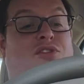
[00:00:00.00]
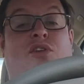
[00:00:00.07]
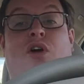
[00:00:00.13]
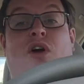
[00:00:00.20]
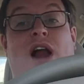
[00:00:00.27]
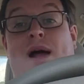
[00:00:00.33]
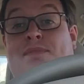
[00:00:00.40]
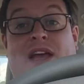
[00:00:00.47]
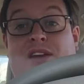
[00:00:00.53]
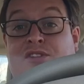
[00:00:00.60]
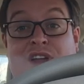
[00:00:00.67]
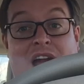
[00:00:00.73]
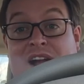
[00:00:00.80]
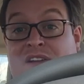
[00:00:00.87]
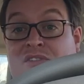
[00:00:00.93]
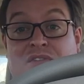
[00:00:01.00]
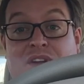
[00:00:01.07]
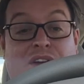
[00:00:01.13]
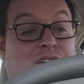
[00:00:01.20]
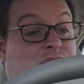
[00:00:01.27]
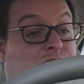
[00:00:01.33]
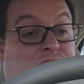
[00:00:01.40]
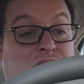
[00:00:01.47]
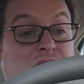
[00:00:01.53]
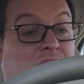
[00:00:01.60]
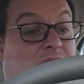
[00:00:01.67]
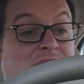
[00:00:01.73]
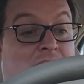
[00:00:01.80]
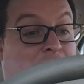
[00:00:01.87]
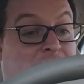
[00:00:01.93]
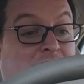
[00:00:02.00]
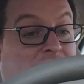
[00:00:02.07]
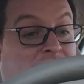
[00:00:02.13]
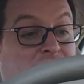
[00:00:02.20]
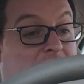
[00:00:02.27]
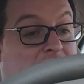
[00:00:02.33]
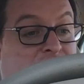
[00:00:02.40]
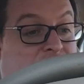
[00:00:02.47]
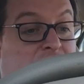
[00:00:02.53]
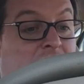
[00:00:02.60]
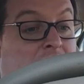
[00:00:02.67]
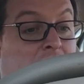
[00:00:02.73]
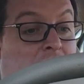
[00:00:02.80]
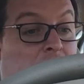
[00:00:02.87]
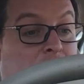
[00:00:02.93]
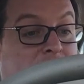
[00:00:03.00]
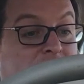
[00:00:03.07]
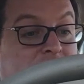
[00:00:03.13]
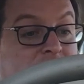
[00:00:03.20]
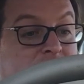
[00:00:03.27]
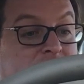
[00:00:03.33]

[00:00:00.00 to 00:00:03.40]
Screw it. I'm taking Jacksonville. Screw it. I'm taking Jacksonville at home.